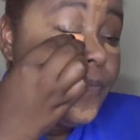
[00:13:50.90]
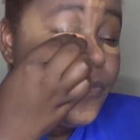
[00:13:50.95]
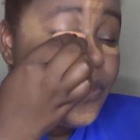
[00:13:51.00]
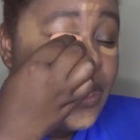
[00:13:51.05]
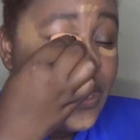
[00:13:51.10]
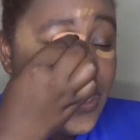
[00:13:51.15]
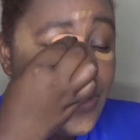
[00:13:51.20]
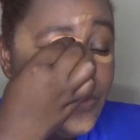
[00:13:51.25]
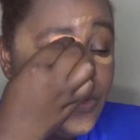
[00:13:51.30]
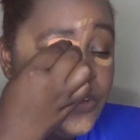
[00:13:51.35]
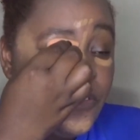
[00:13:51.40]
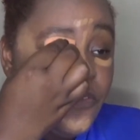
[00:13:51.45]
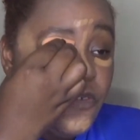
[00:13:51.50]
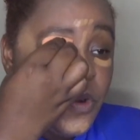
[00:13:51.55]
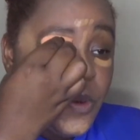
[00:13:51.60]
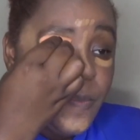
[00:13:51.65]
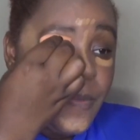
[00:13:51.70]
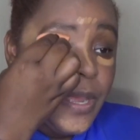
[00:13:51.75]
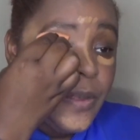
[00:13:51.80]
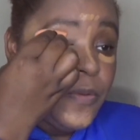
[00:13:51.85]
Now I'm gonna
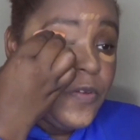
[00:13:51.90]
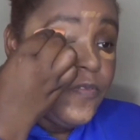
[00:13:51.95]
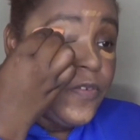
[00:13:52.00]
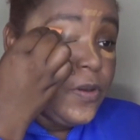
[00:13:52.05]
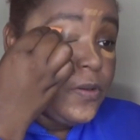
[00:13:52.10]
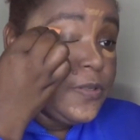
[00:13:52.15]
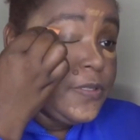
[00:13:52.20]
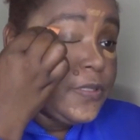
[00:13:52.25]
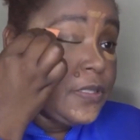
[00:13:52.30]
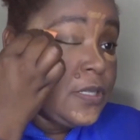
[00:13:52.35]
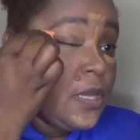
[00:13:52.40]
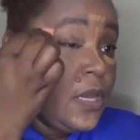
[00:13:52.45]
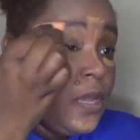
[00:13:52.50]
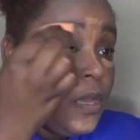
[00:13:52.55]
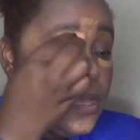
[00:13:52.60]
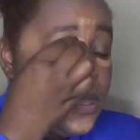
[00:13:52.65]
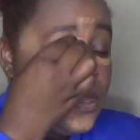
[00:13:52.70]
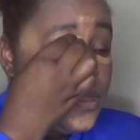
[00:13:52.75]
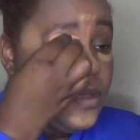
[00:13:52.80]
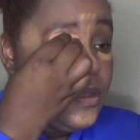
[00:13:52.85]
form my reverse
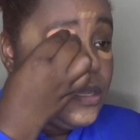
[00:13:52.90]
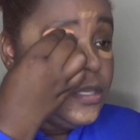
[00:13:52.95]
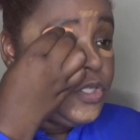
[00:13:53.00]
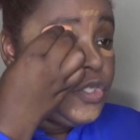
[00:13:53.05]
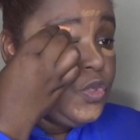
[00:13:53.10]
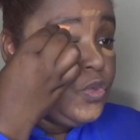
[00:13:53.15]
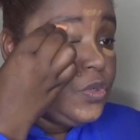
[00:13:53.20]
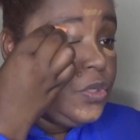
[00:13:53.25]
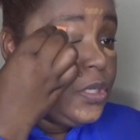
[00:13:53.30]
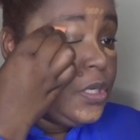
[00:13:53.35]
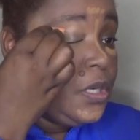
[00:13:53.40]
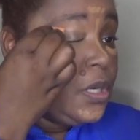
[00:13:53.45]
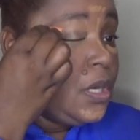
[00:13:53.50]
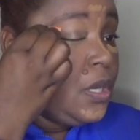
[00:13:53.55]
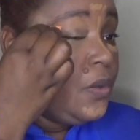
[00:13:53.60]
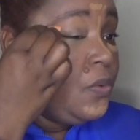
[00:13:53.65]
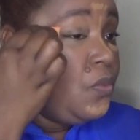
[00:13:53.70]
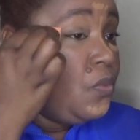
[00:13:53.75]
contour